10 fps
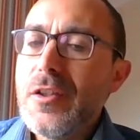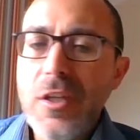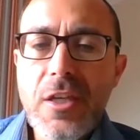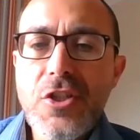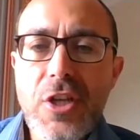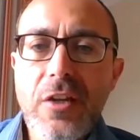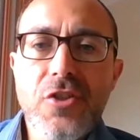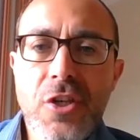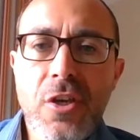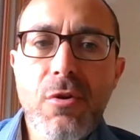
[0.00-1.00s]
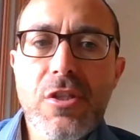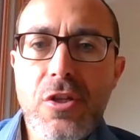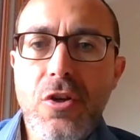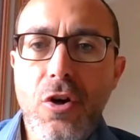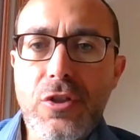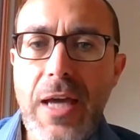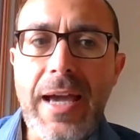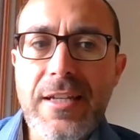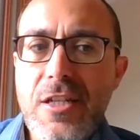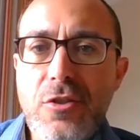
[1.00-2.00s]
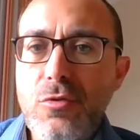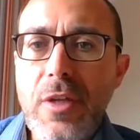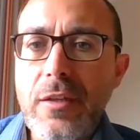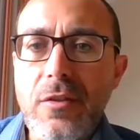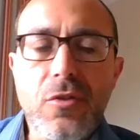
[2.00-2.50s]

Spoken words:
key challenge here is not access to data.